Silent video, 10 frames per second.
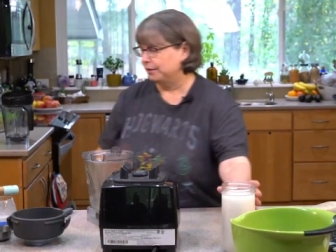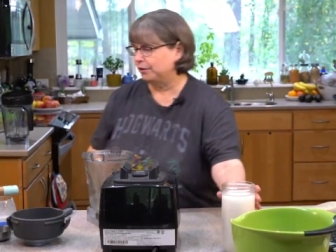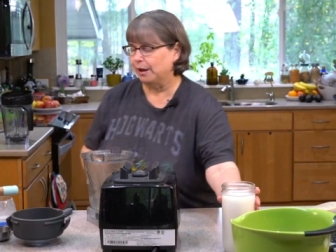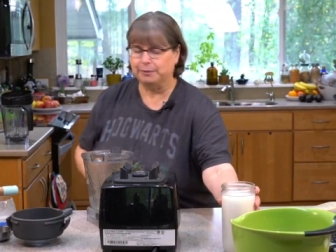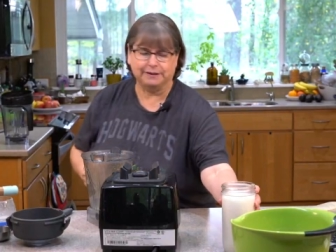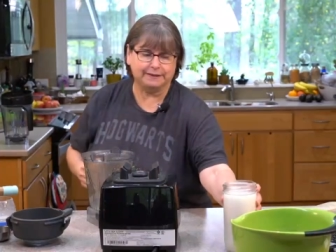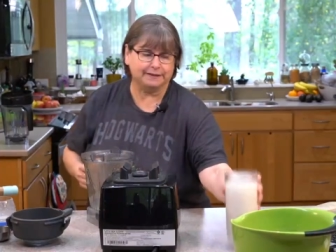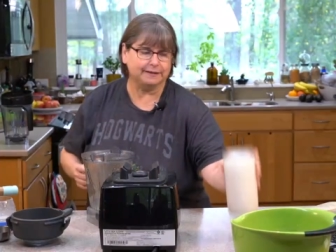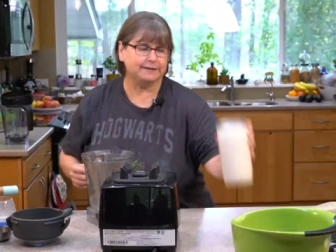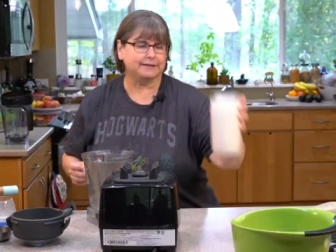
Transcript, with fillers: So I'm going to set this